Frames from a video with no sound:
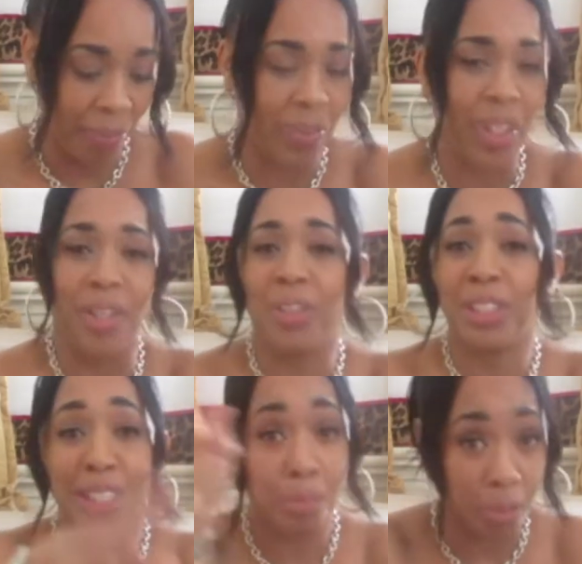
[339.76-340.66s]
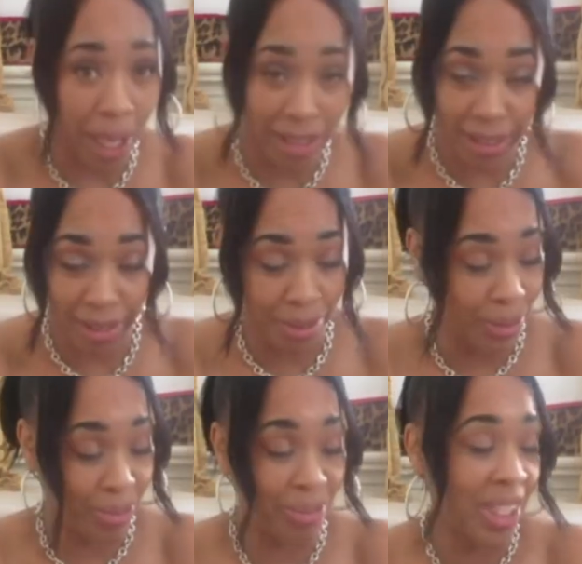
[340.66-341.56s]
Then you can stumble back to your
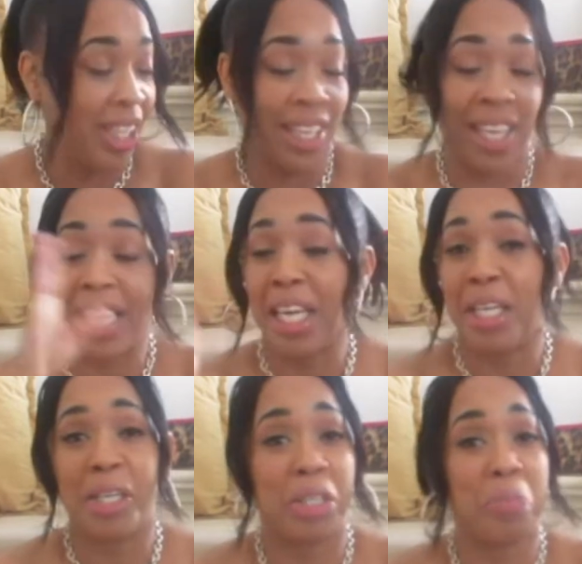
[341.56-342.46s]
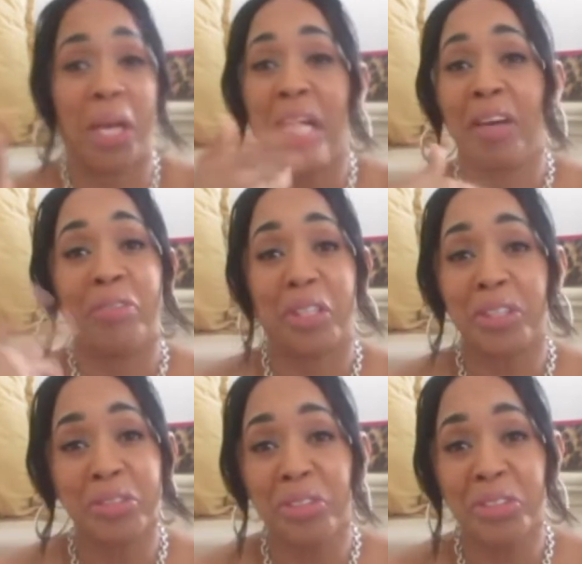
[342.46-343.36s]
room. You might have 1 or
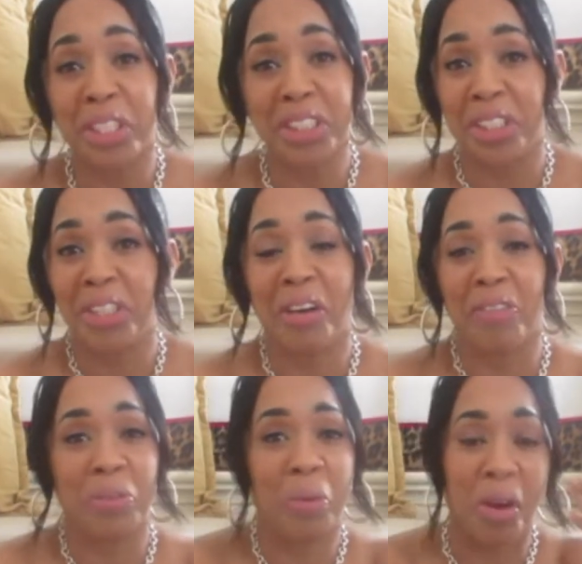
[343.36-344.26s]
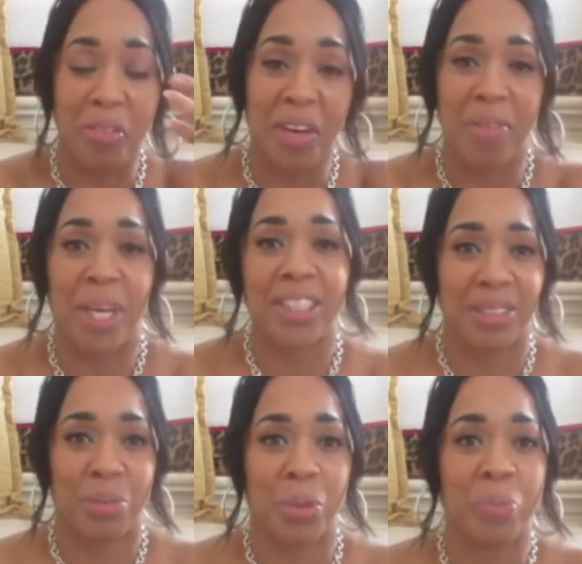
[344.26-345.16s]
2 drinks. You don't have to walk far back to
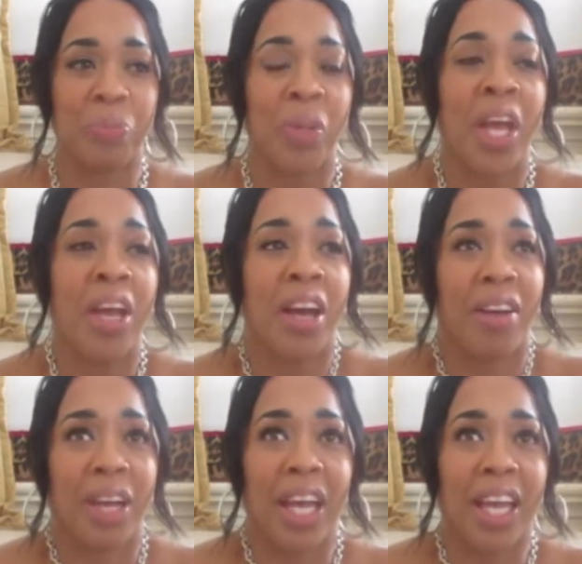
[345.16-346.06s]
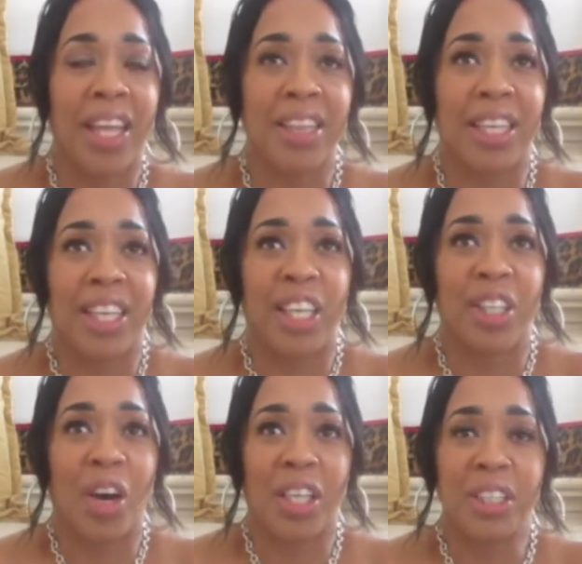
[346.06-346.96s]
the room. Okay, and
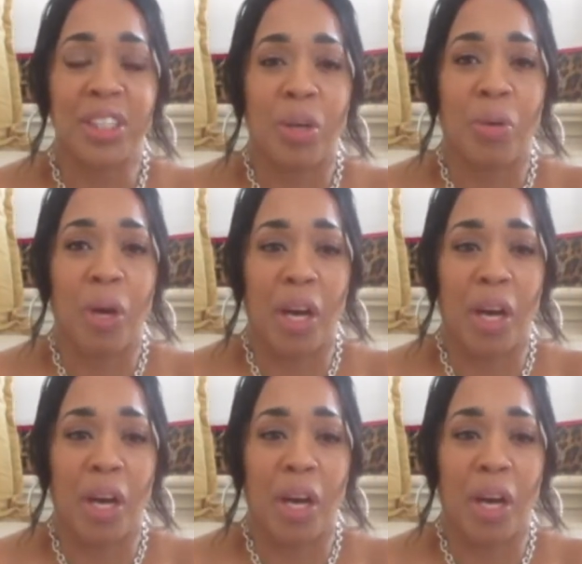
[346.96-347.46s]
then also